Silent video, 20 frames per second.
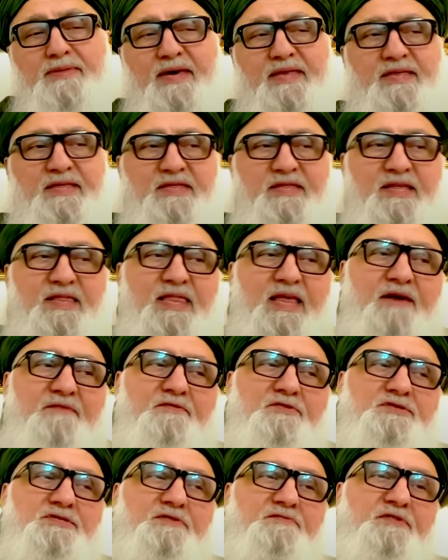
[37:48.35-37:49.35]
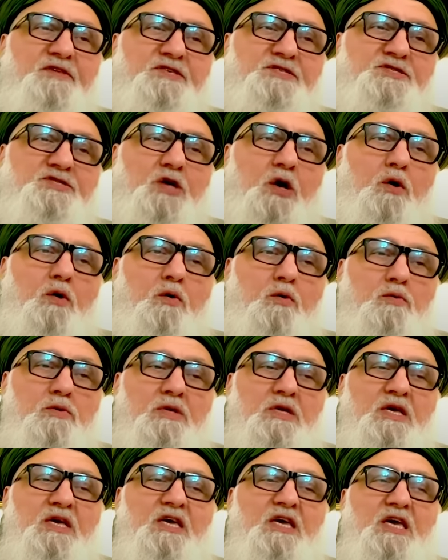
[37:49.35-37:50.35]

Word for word: that in the levels of the soul,